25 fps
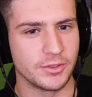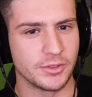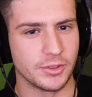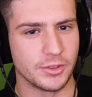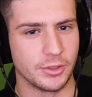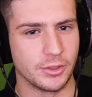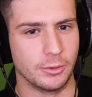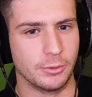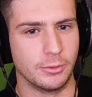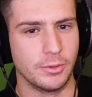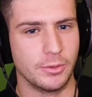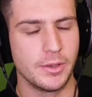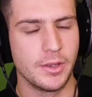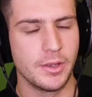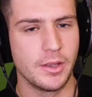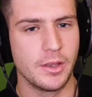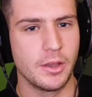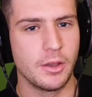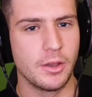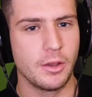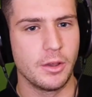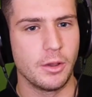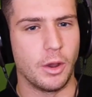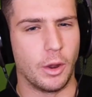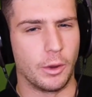So
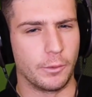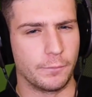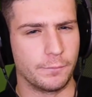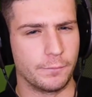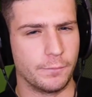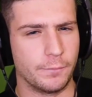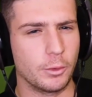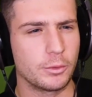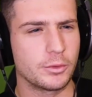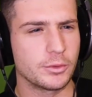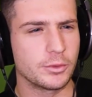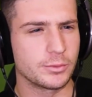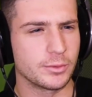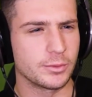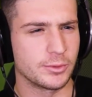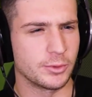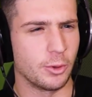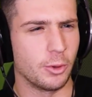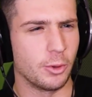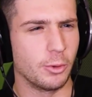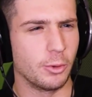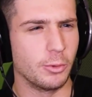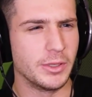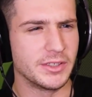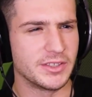our focus was
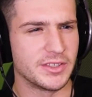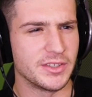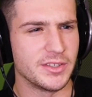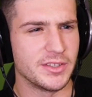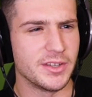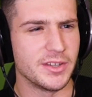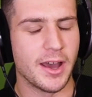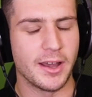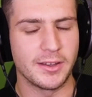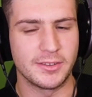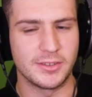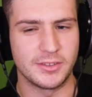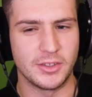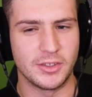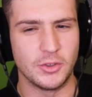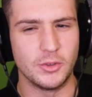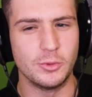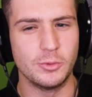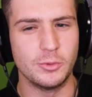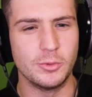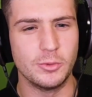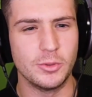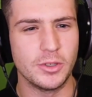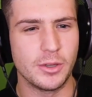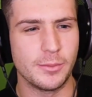always not to
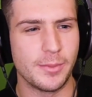do it